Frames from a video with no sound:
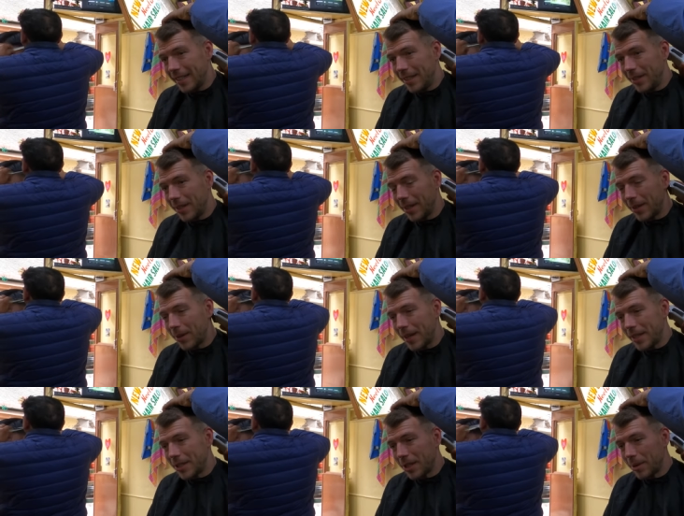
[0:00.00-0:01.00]
they're doing a
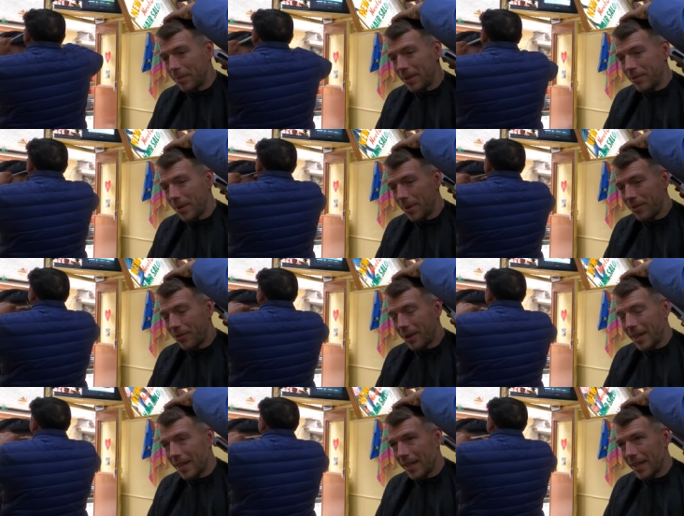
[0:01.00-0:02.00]
great job. They're very
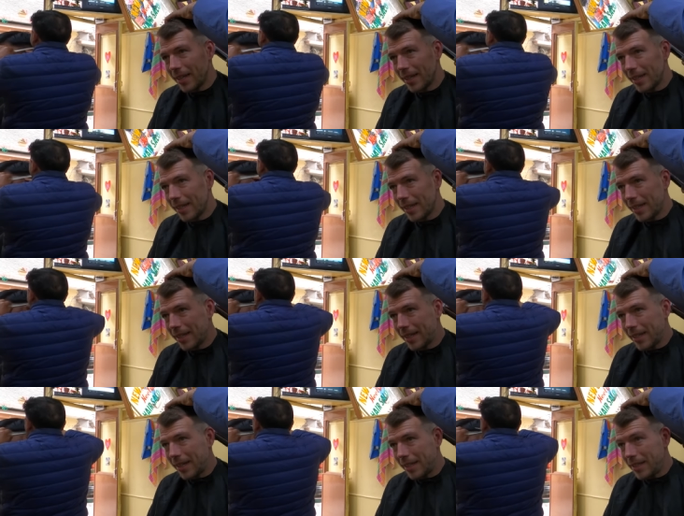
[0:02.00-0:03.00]
friendly.
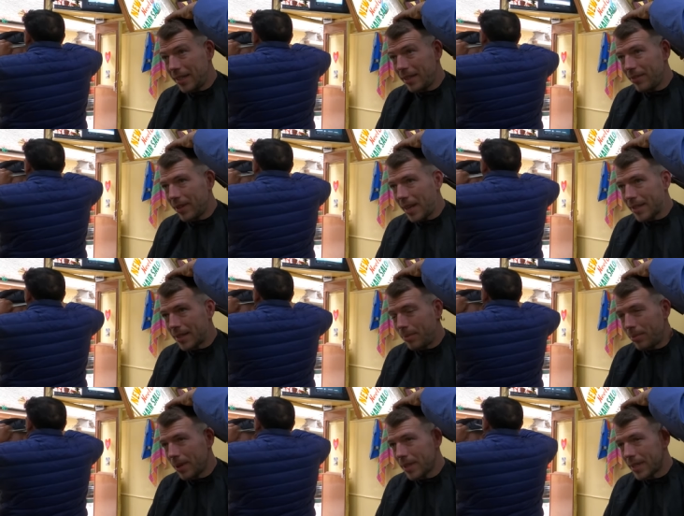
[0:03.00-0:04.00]
I didn't even ask the
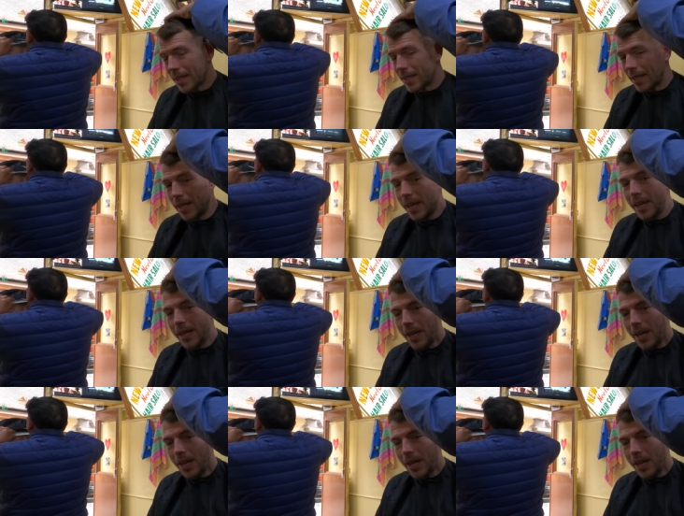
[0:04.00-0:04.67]
price actually.